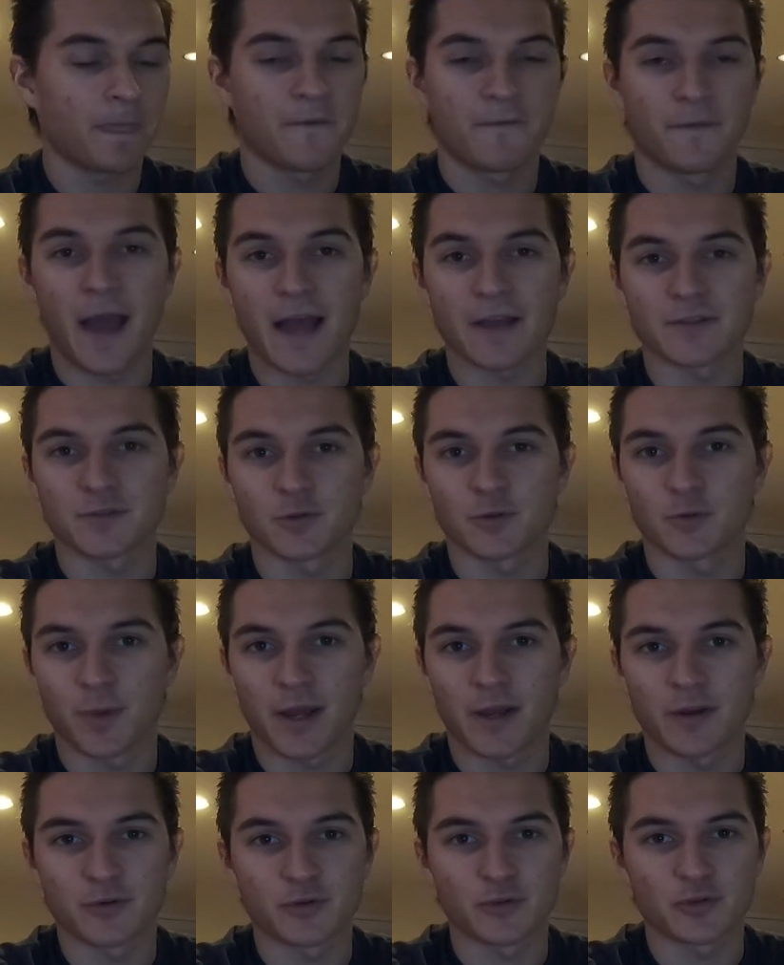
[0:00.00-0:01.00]
faster,
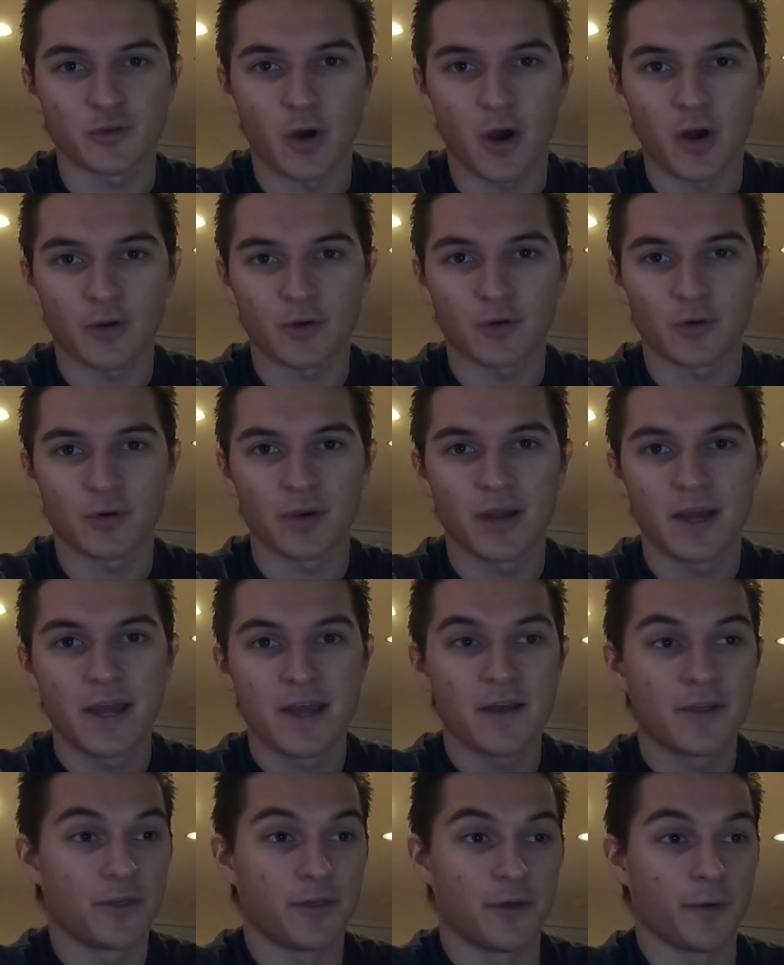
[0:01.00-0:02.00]
better, stronger,
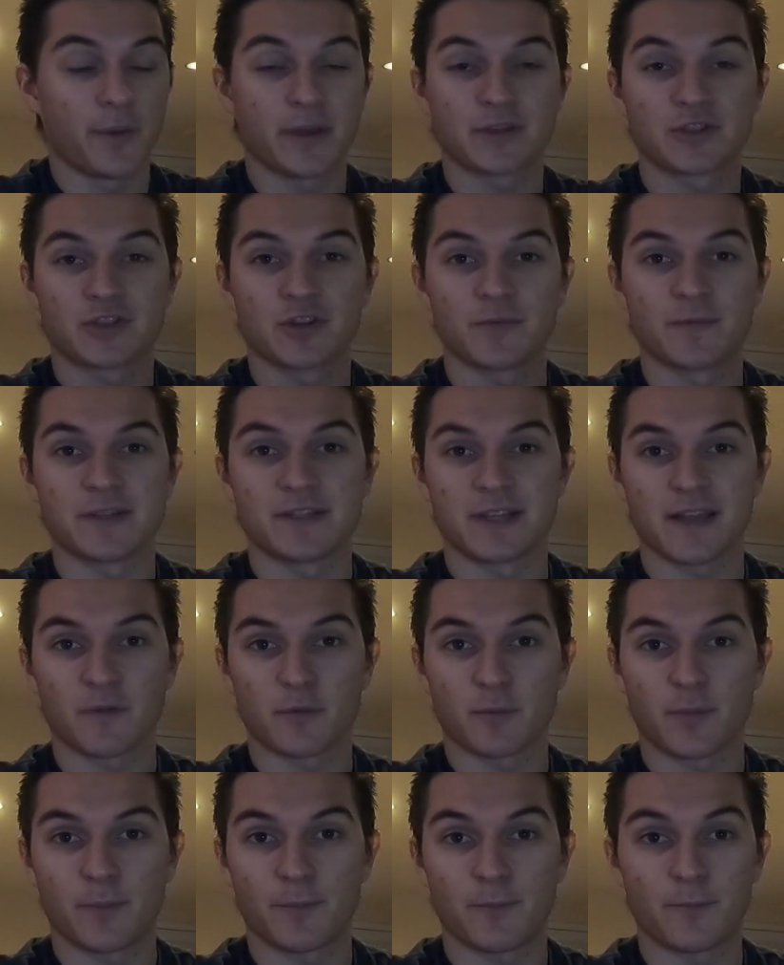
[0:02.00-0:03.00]
the best
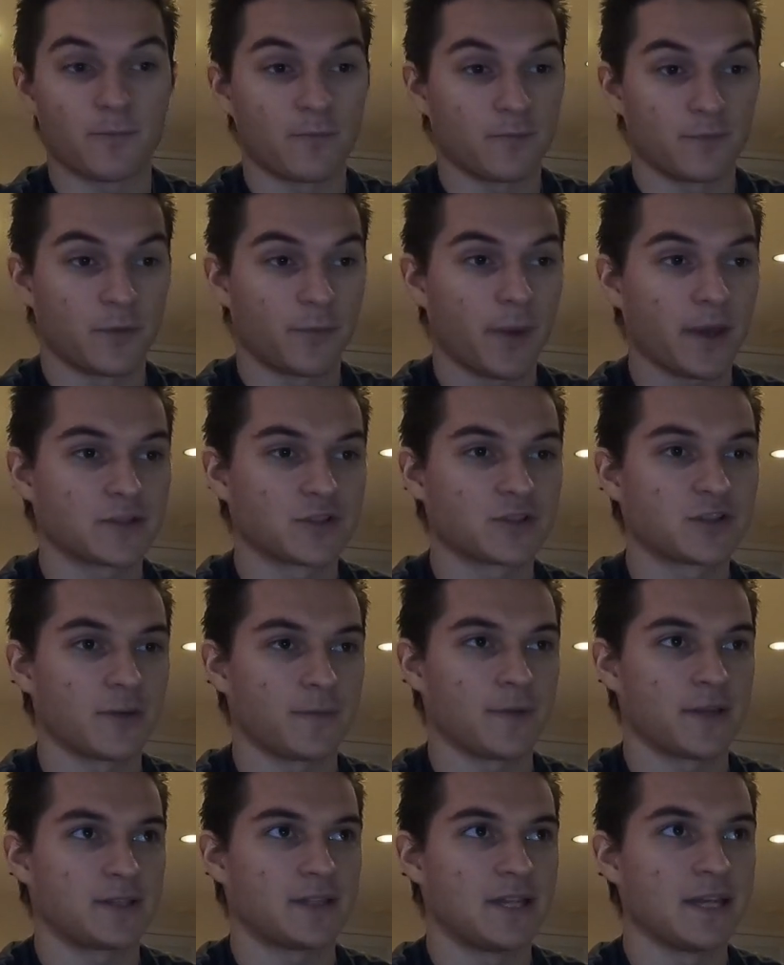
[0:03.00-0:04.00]

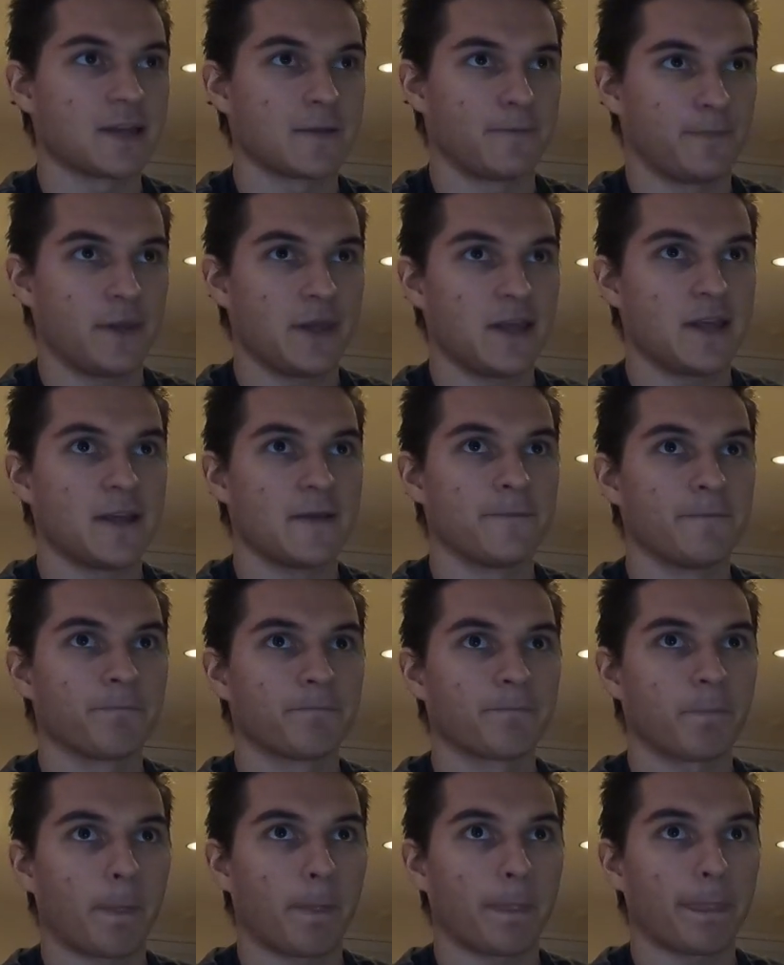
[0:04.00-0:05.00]
gymnast he can
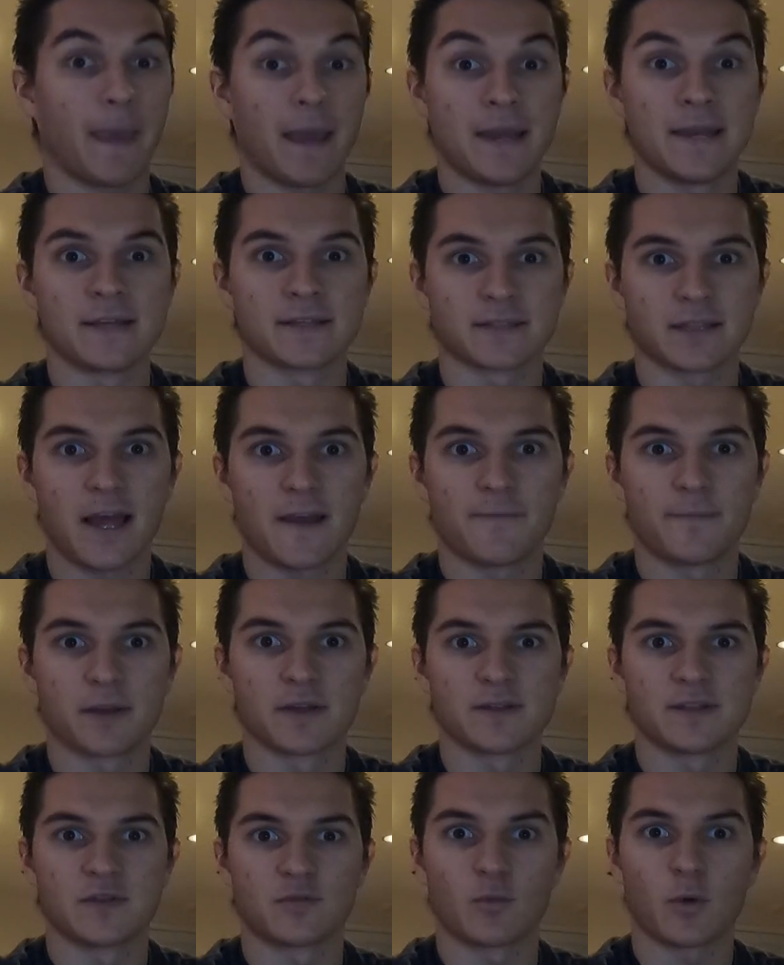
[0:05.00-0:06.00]
be in his life
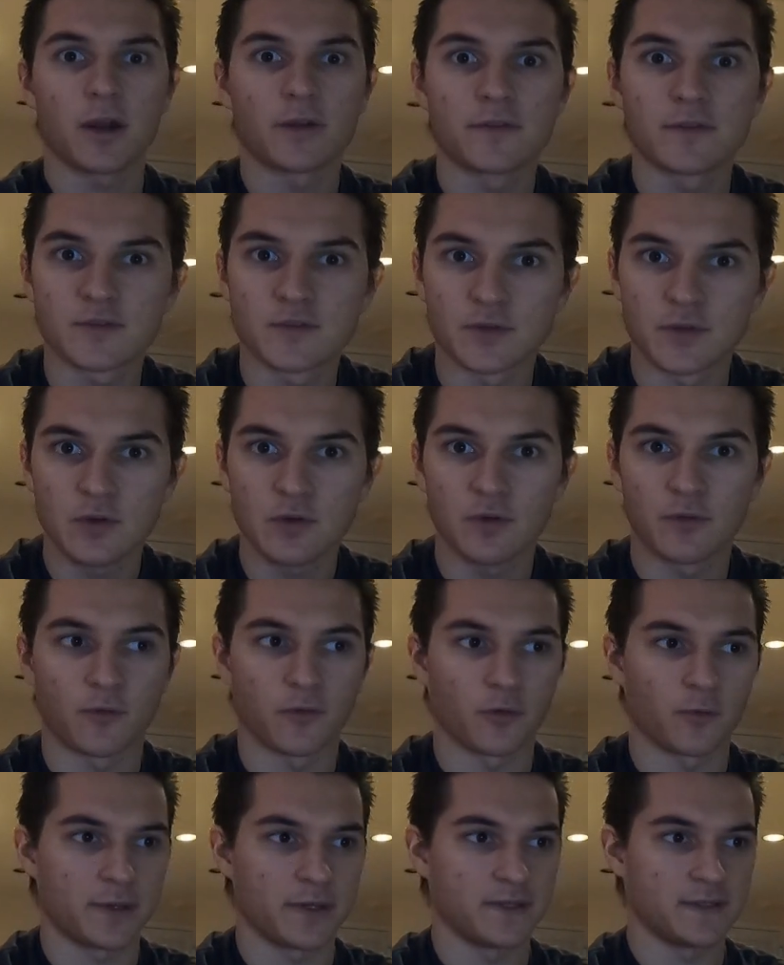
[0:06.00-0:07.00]
because he's wearing this new
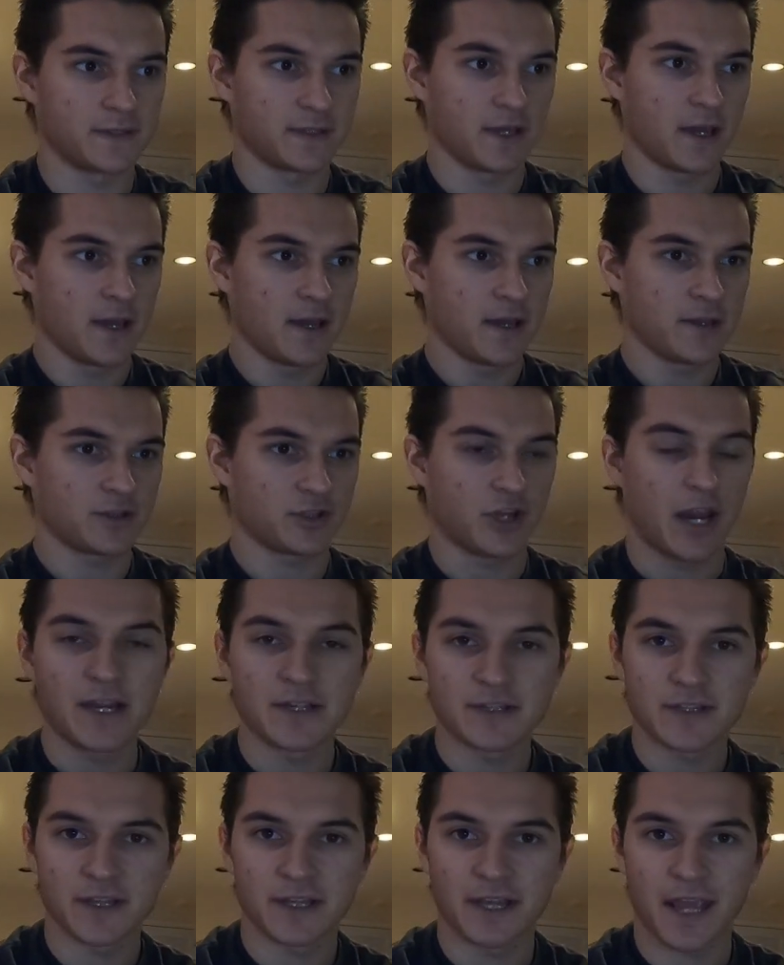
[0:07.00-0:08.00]
uniform. He's
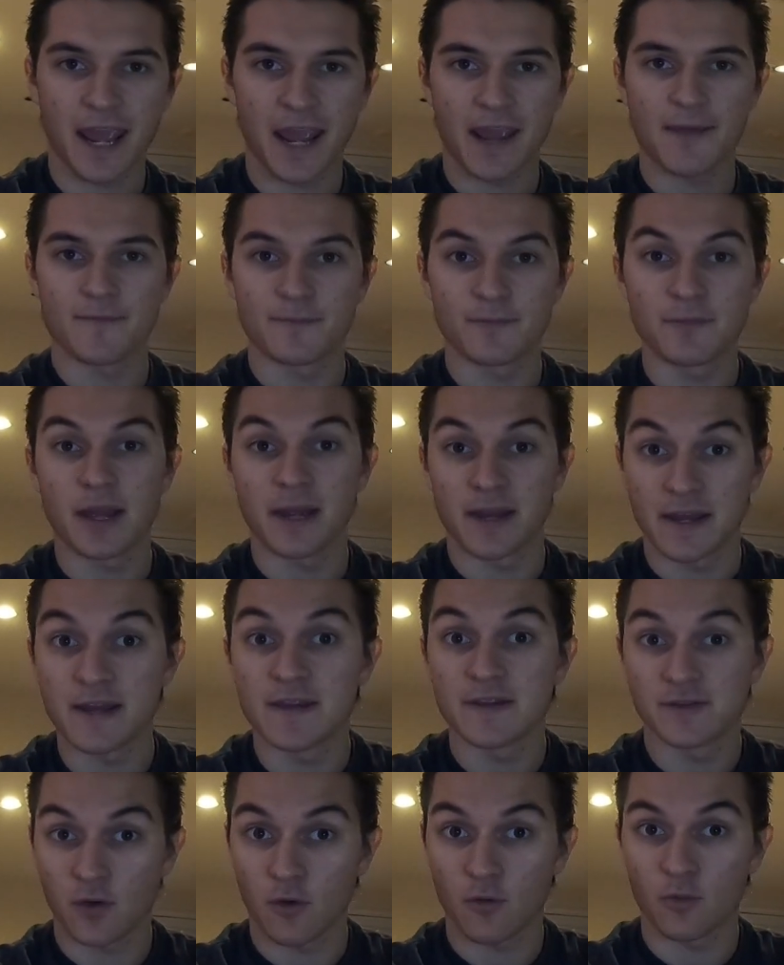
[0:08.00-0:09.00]
changing the game in
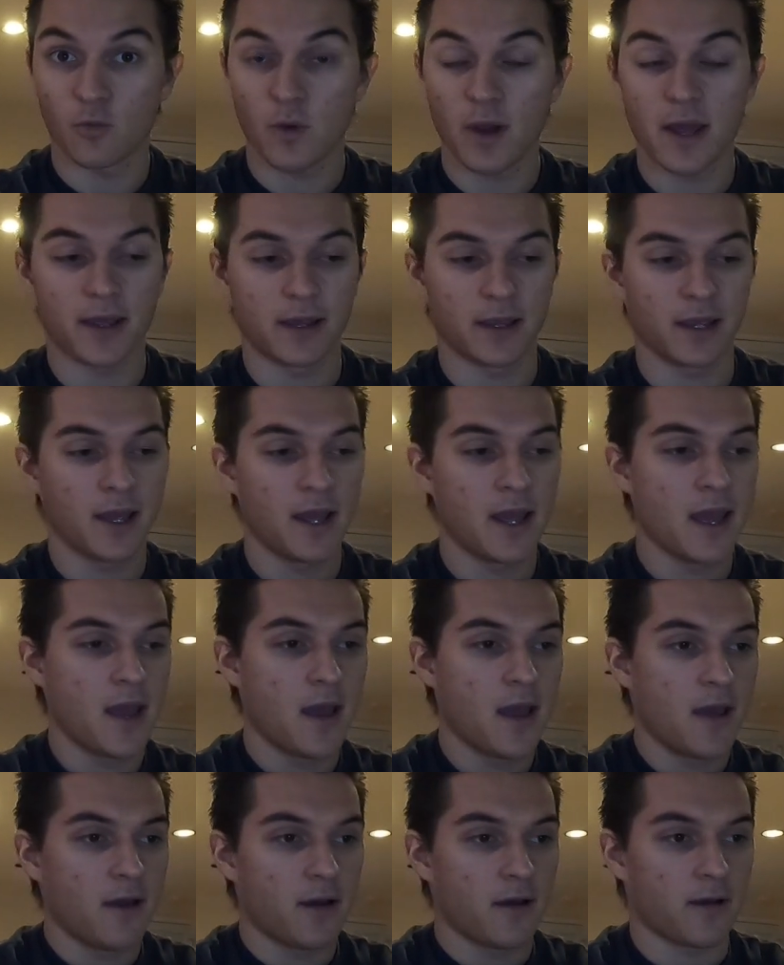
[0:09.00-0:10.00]
his own way.
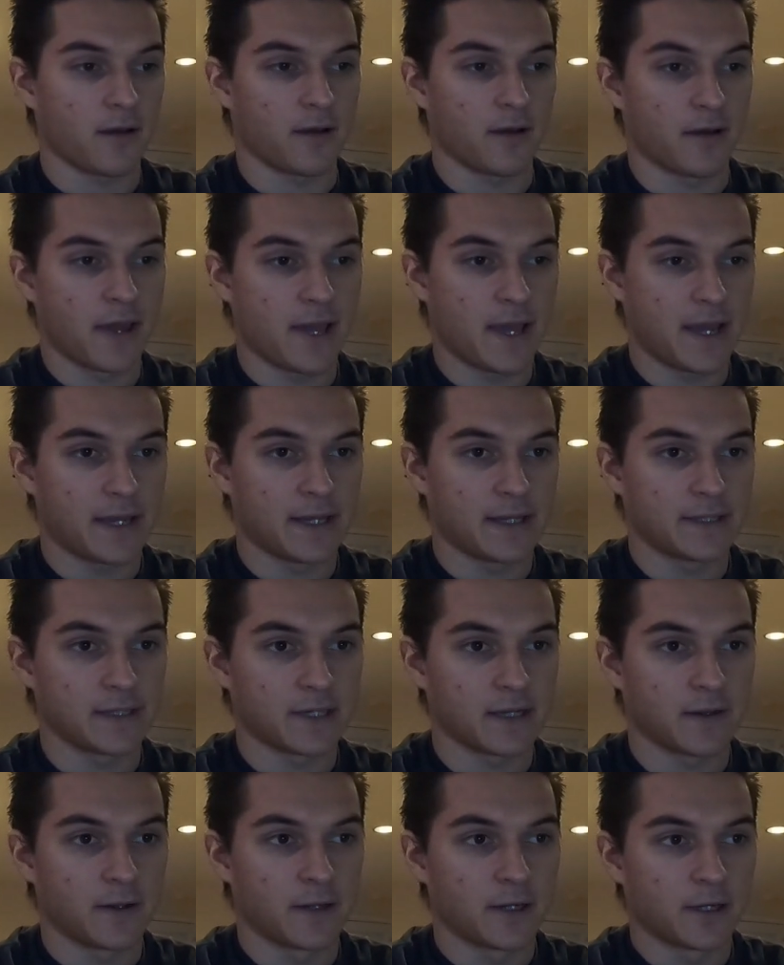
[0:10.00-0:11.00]

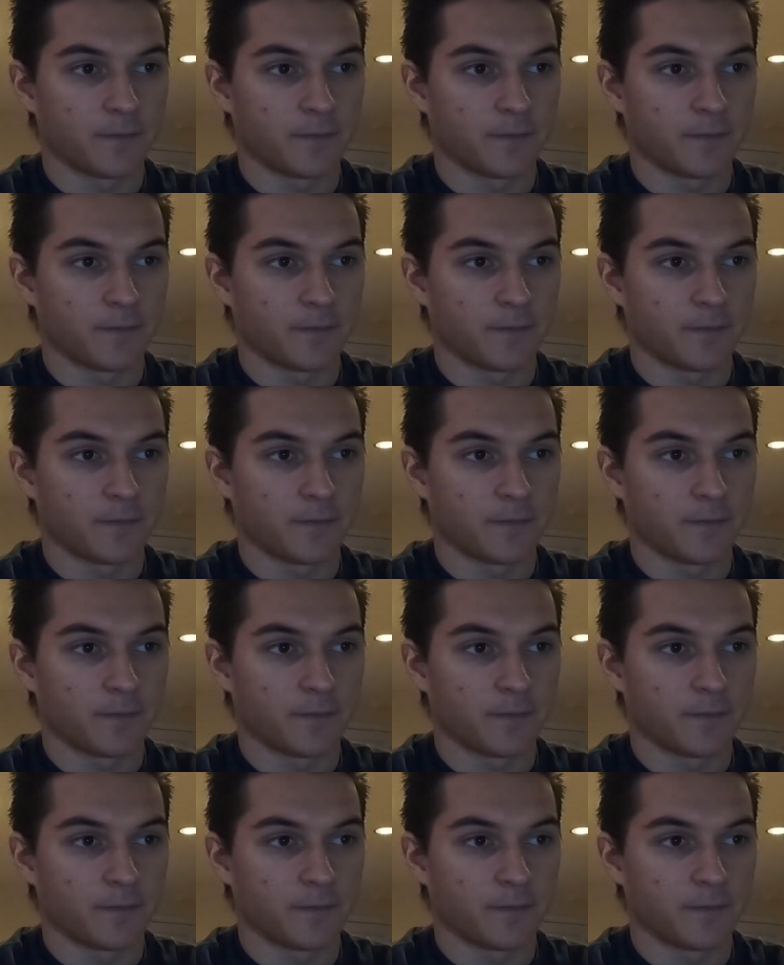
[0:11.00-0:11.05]
And